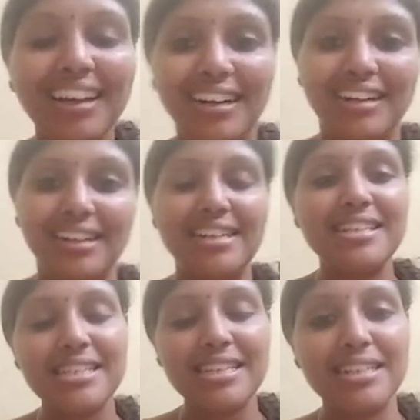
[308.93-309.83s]
Let
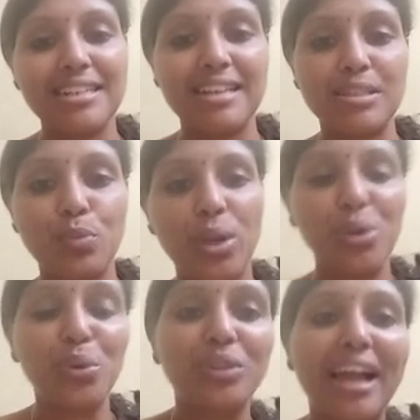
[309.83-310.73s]
us see in next
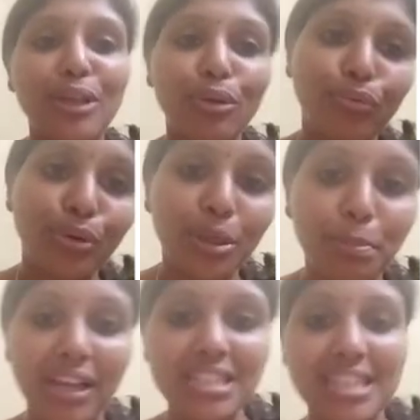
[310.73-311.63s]
video. Thank you for your
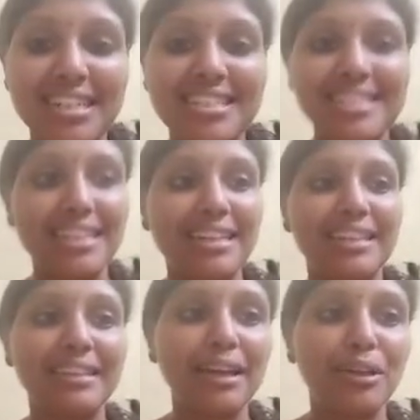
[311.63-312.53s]
patient
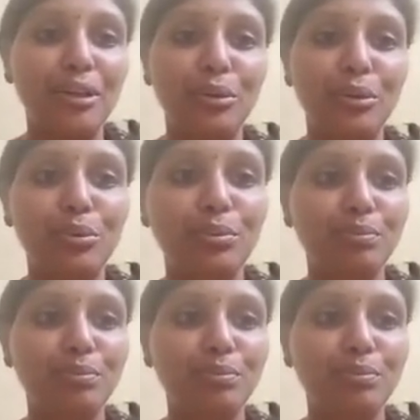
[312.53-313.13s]
listening. Thank you.